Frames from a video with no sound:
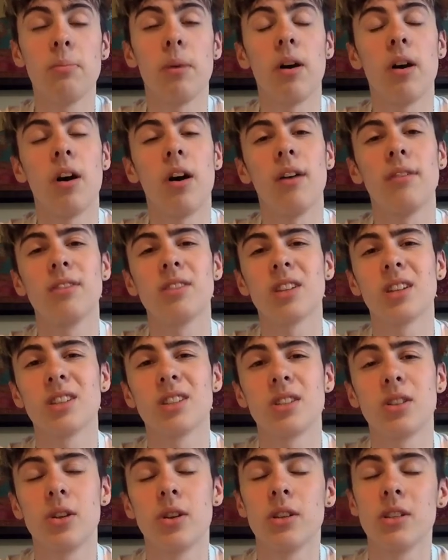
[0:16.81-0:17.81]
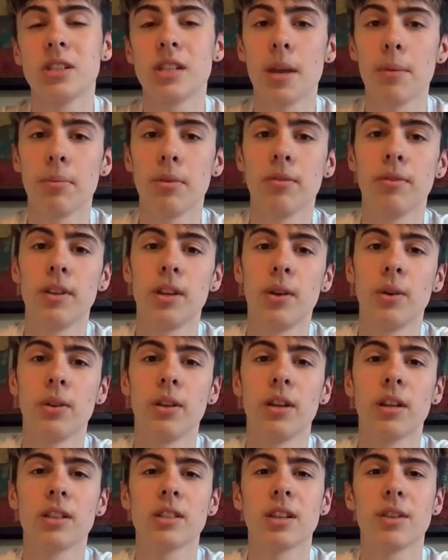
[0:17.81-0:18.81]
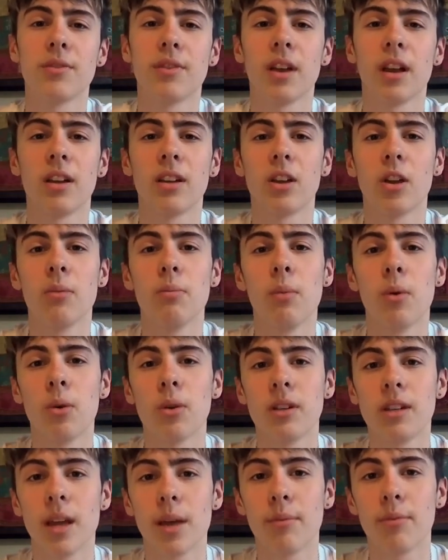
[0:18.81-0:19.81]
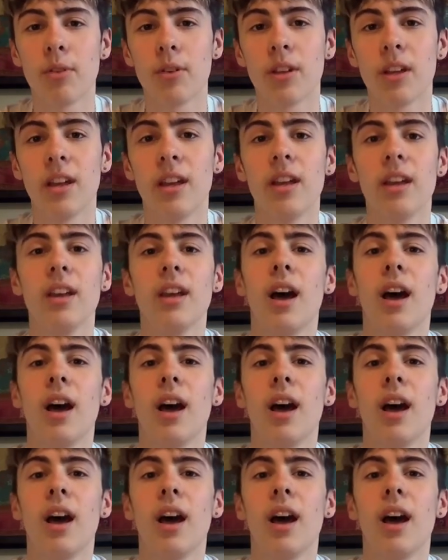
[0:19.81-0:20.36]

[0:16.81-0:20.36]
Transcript: but I've decided to do a separate video on it because I think I can go more in depth on it.